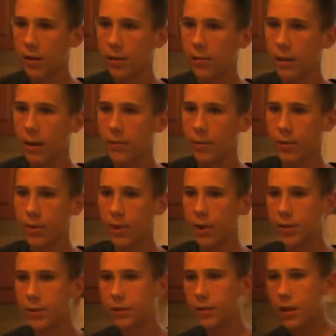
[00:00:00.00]
pepper
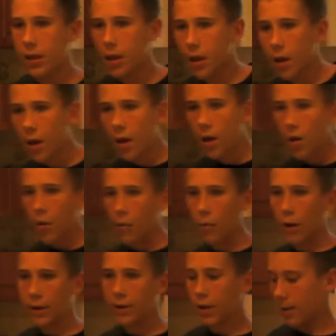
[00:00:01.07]
sauce,
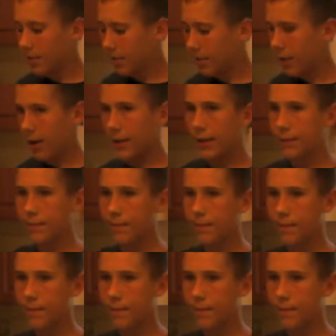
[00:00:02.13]
1 cup of honey,